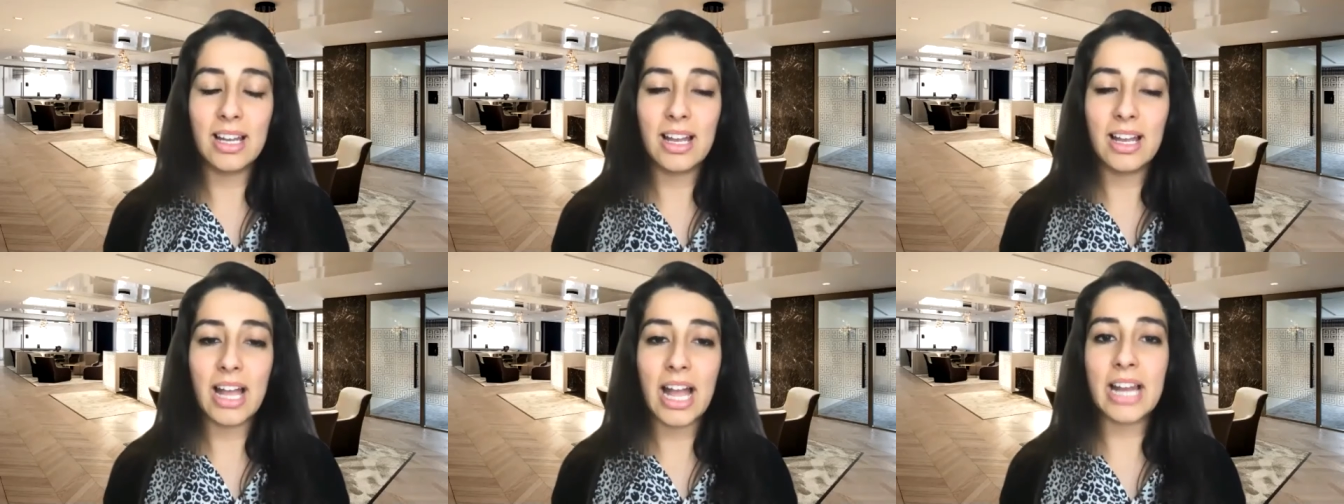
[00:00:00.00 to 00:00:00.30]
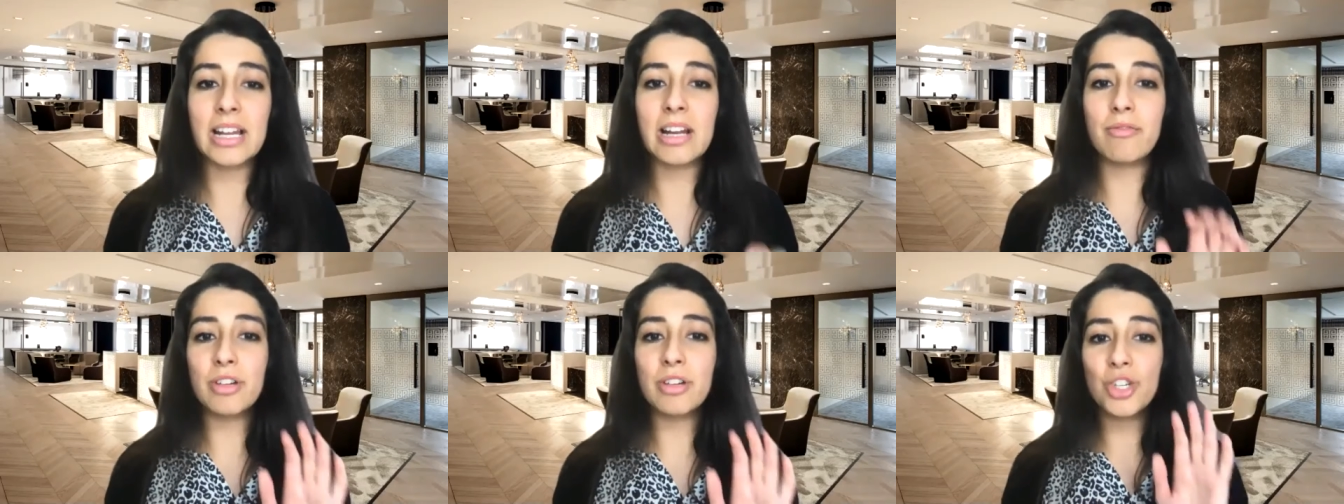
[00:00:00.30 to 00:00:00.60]

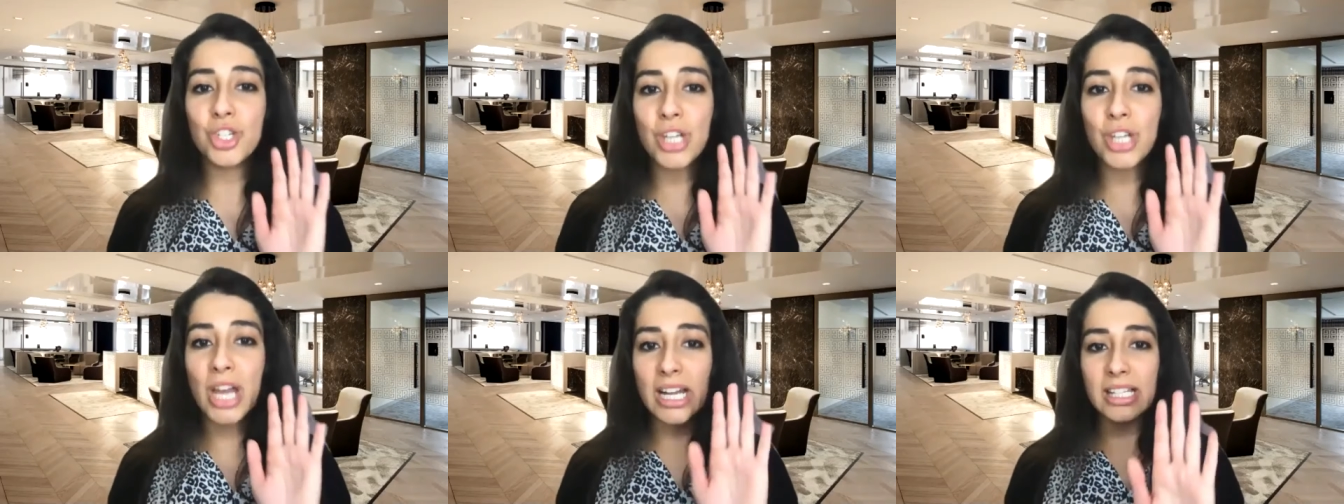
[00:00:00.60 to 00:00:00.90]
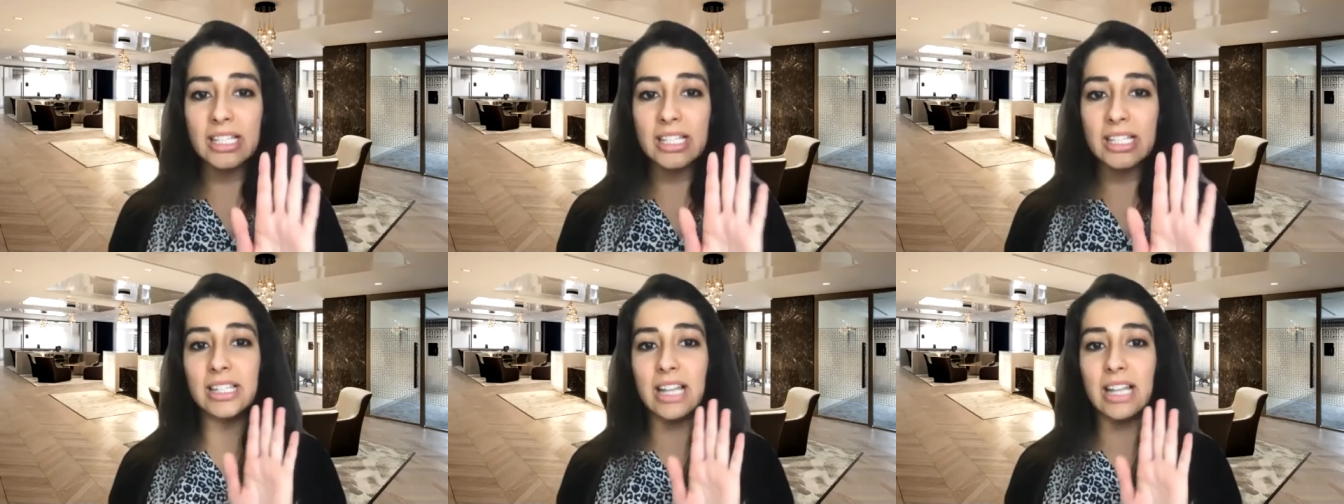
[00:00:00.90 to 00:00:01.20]
And I
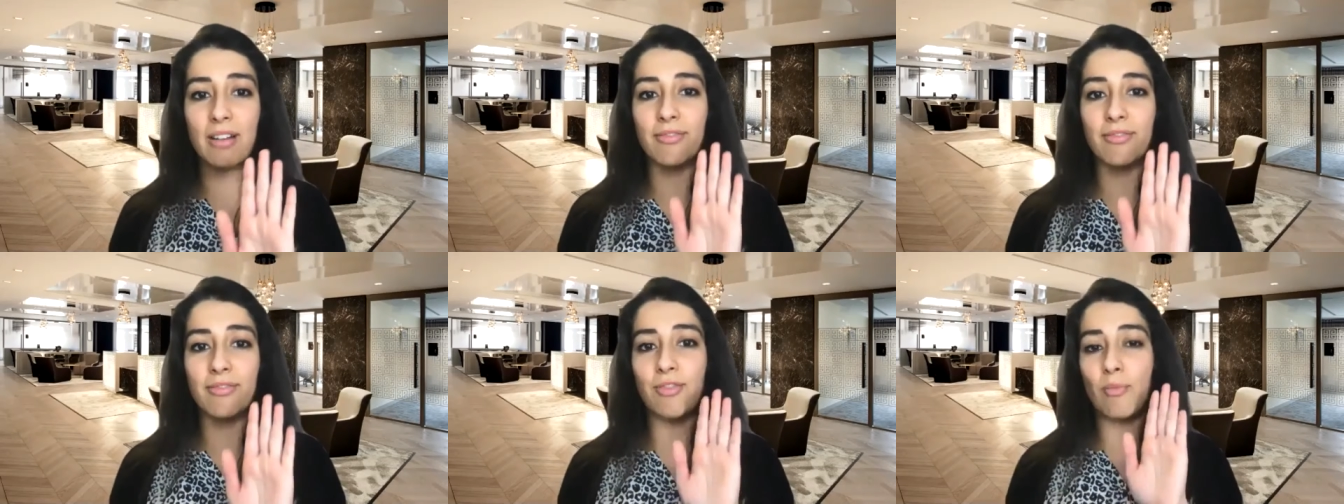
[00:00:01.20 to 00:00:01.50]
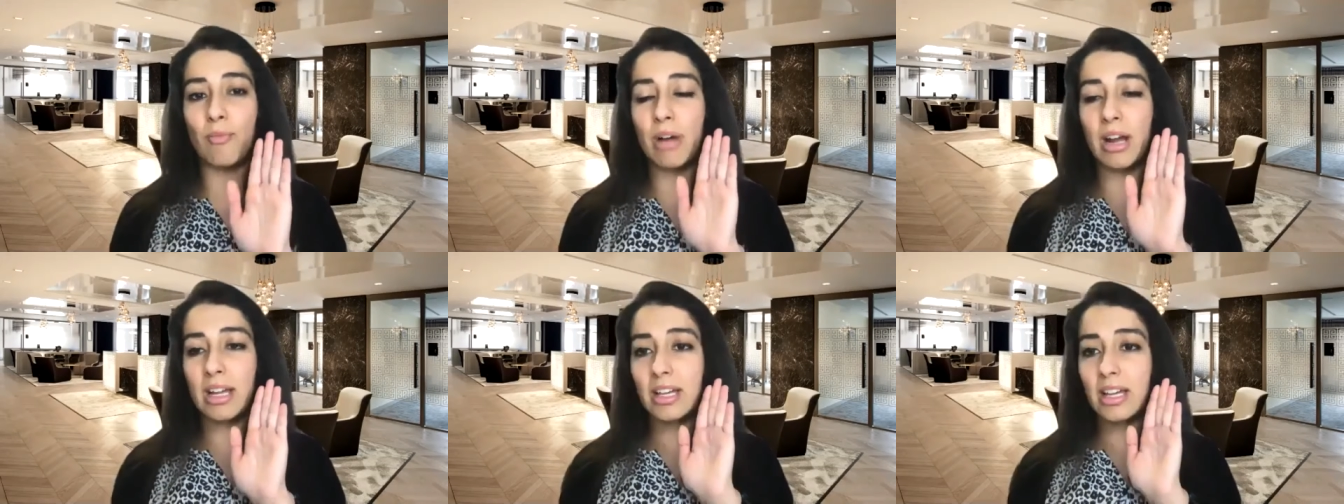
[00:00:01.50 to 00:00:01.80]
rejected that from
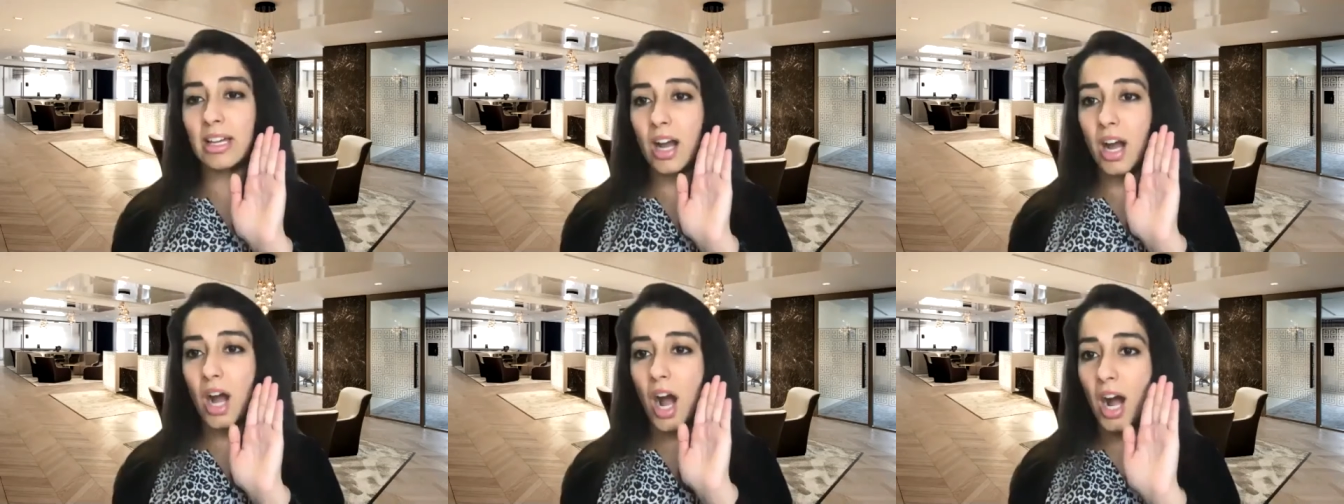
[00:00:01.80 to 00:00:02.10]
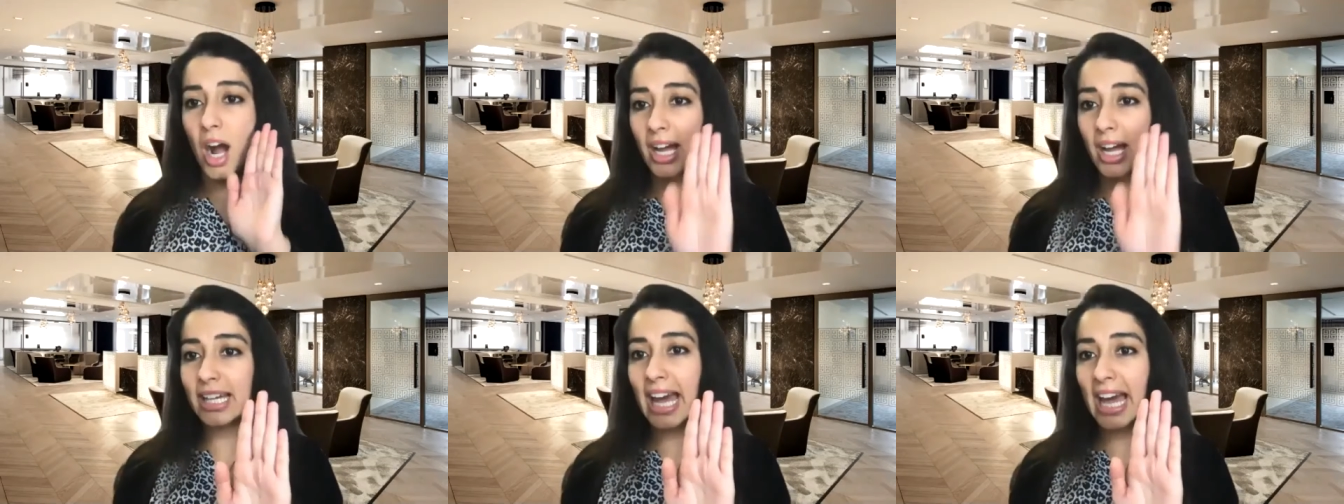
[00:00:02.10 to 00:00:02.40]
my
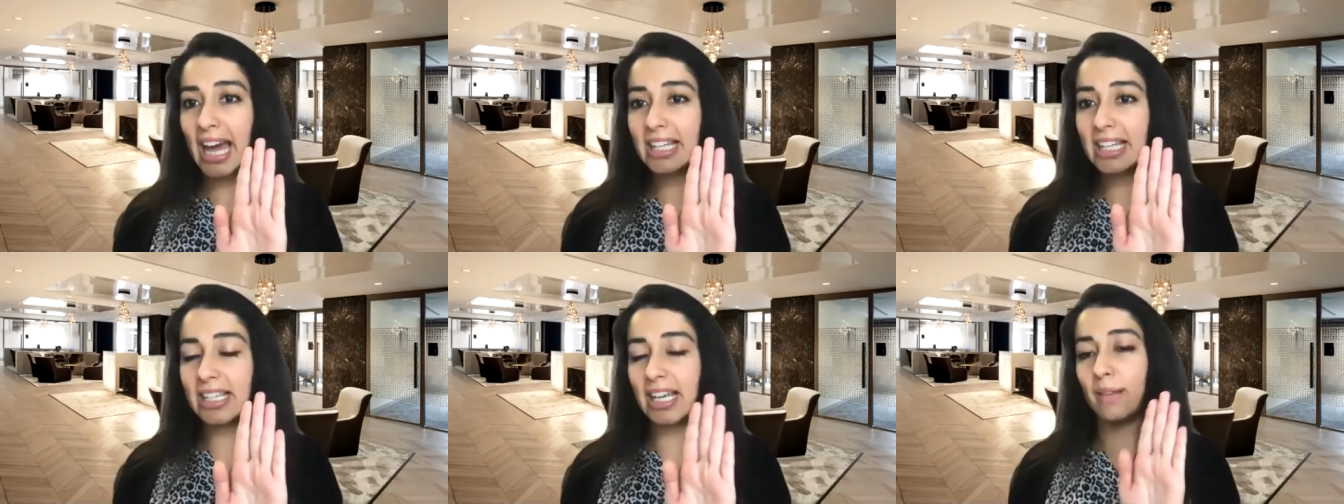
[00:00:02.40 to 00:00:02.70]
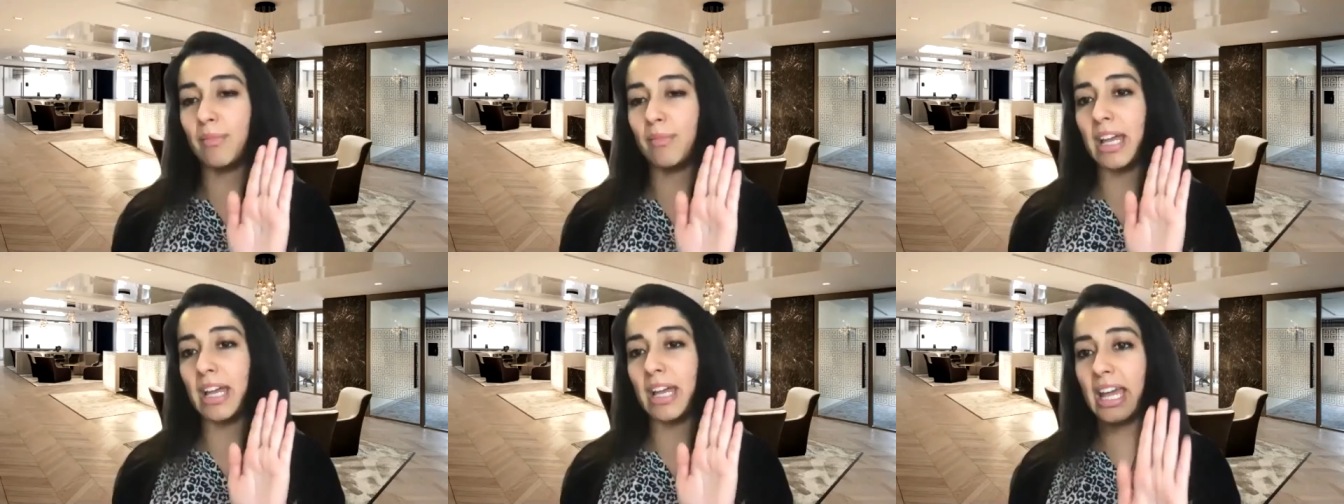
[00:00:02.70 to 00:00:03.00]
eye gate and
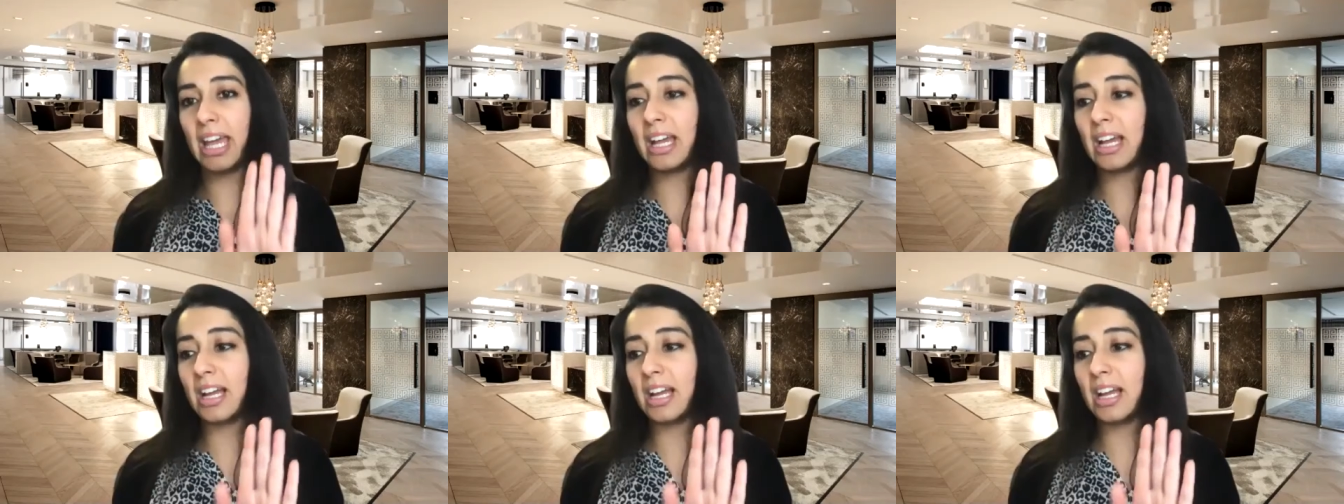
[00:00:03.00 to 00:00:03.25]
my ear gate.